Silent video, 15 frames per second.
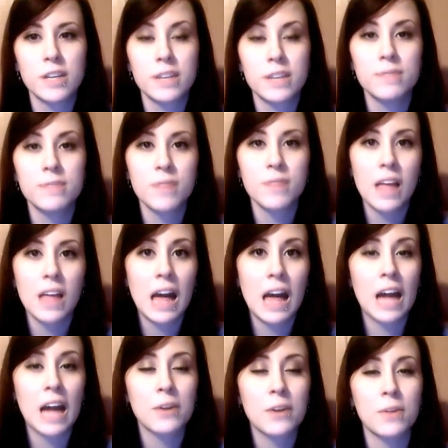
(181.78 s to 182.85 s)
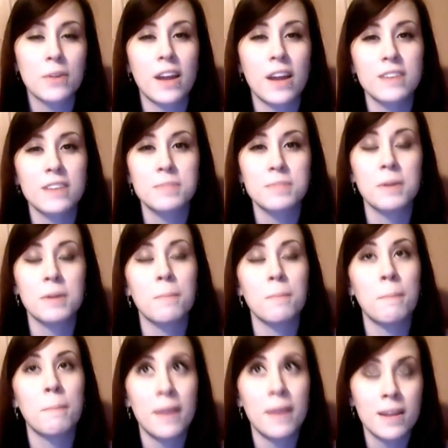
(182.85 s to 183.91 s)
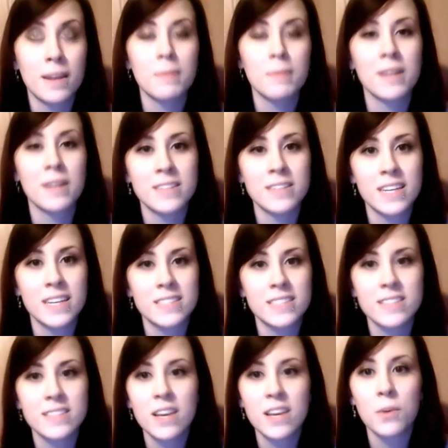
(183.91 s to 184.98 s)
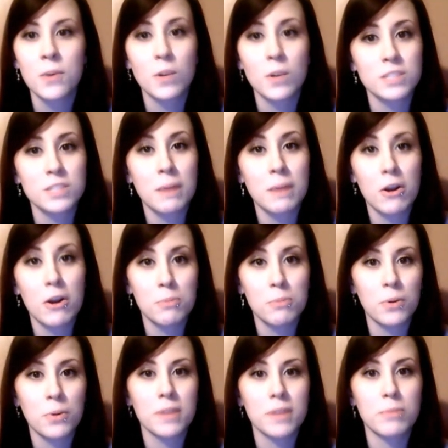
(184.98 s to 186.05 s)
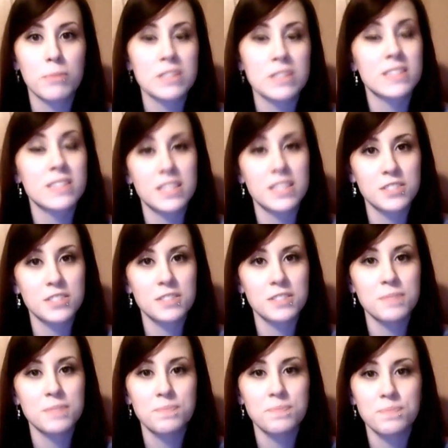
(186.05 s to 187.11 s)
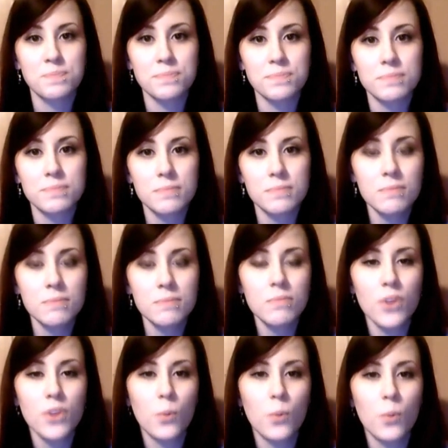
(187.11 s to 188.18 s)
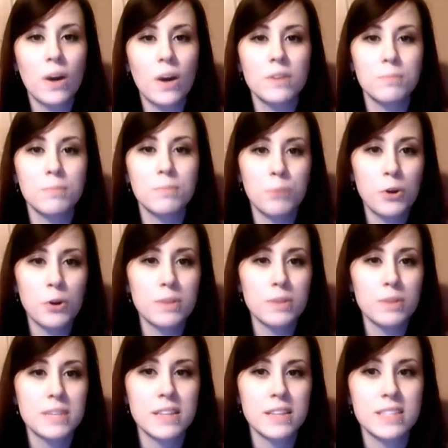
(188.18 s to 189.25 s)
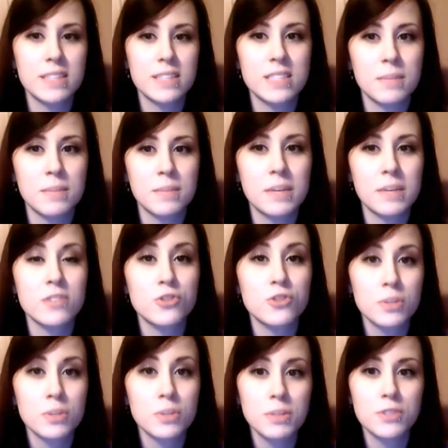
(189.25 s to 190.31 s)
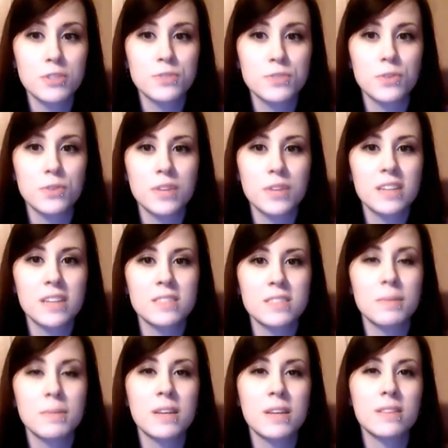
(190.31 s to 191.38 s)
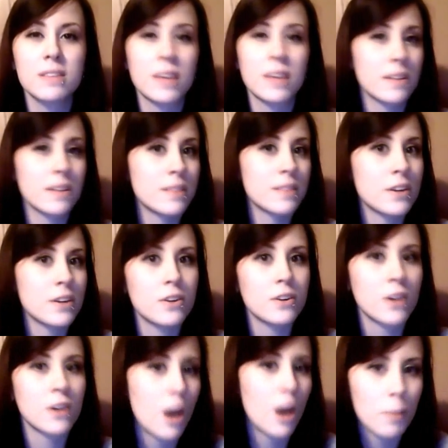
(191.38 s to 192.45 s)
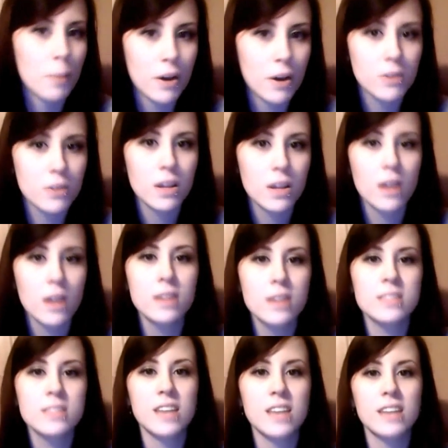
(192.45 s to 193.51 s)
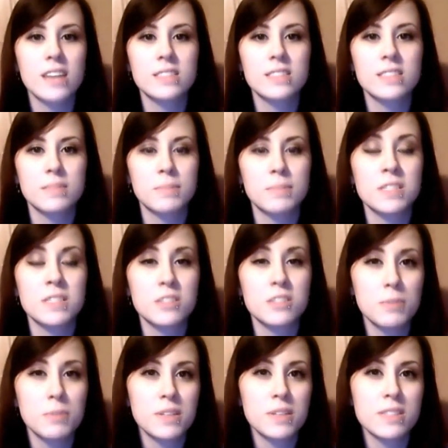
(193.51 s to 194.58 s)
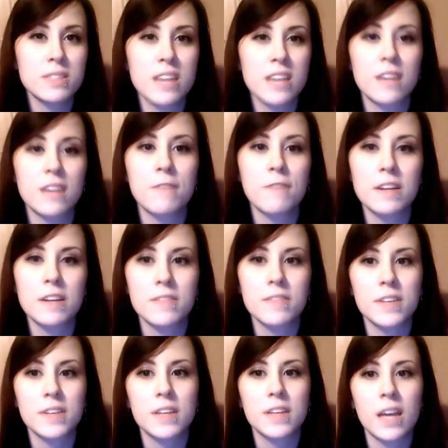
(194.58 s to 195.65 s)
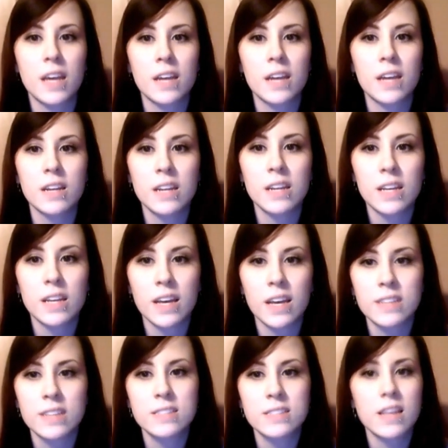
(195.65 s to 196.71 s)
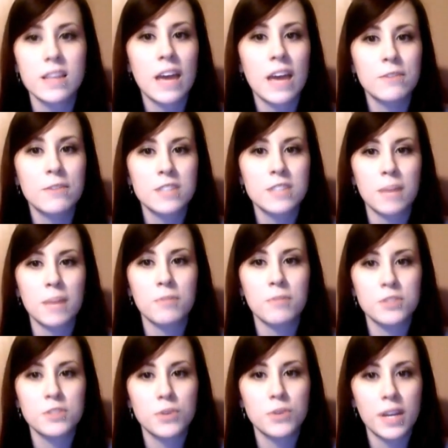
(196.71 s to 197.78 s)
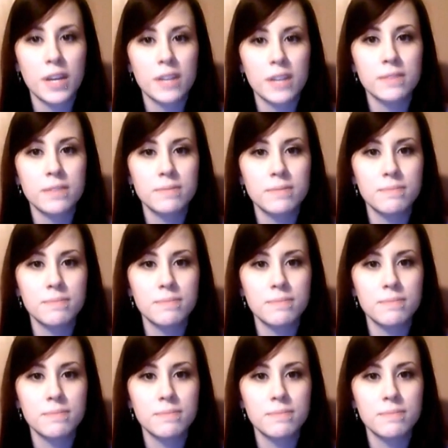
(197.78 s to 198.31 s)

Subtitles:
aid. I know that I have spent many days watching PowerPoint presentations. While programs like these can be extremely useful, that doesn't mean that they're a cop-out. Slides must still be designed effectively, and in any case, every type of visual aid